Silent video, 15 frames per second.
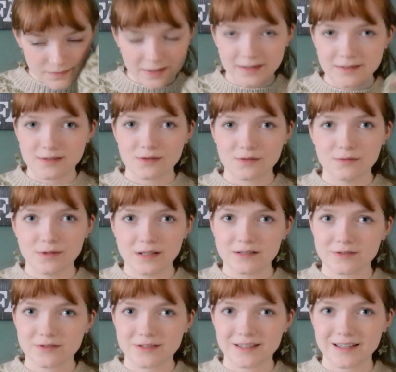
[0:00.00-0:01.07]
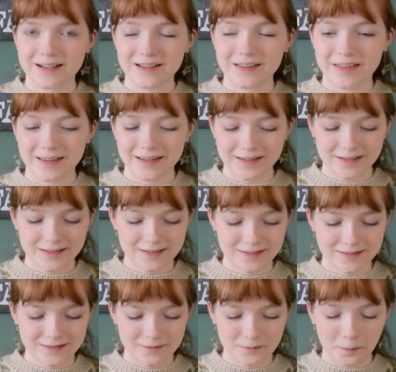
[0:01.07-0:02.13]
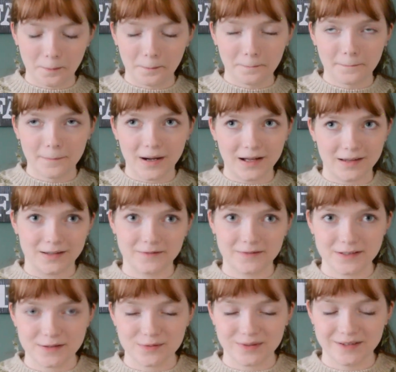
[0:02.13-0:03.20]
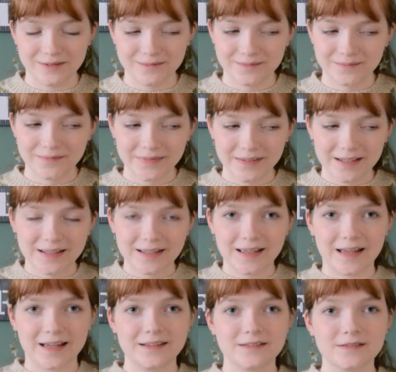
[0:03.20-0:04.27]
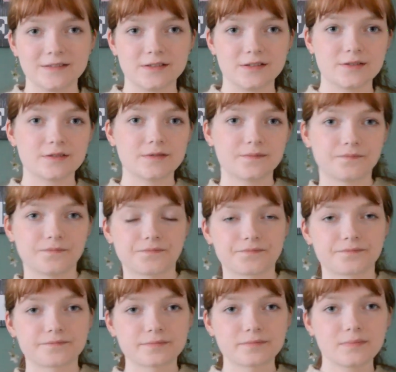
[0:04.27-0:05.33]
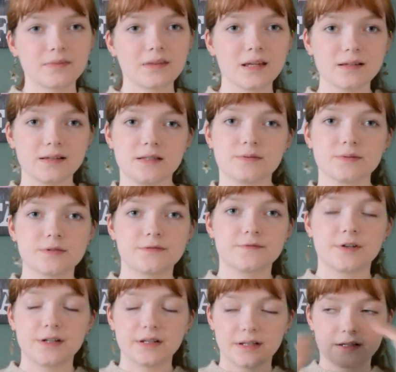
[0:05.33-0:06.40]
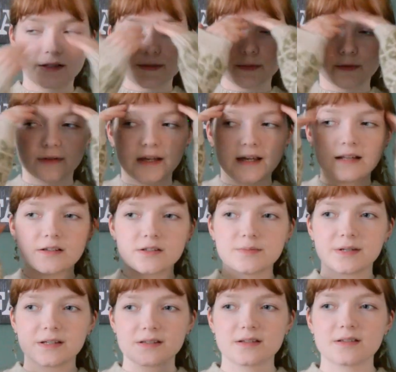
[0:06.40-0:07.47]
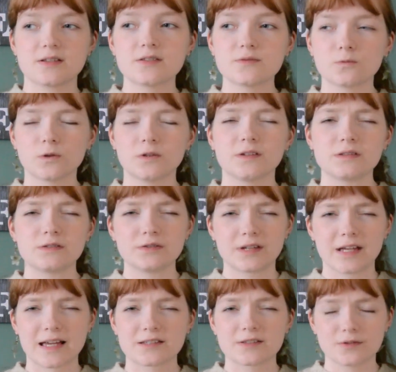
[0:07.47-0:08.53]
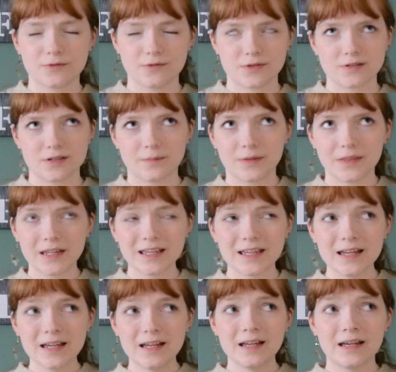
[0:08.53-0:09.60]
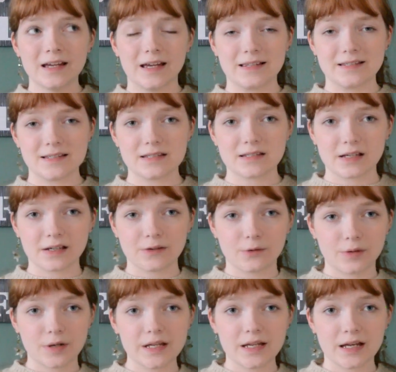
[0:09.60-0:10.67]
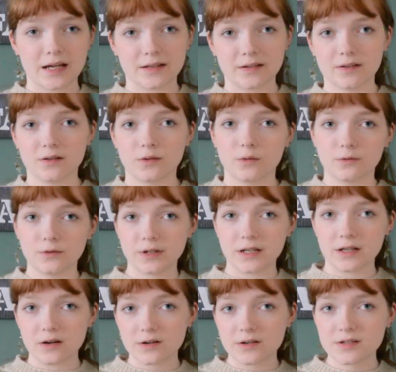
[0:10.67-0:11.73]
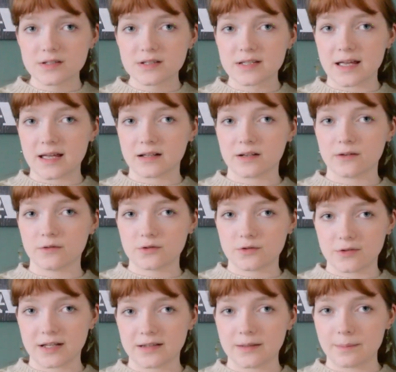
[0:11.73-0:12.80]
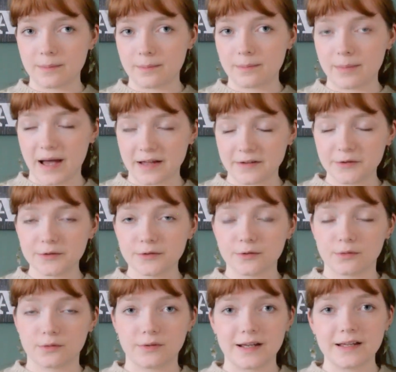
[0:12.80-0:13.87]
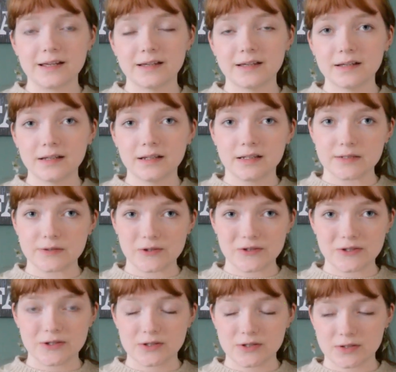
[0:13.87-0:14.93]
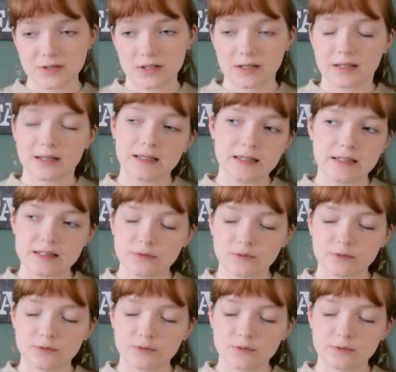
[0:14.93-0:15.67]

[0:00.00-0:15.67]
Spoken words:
It's so interesting, I think. I love this one. And this was very like spontaneous because I just wanted to cast on something, and since I already had all the yarns and I also had the pattern already, this was just like an easy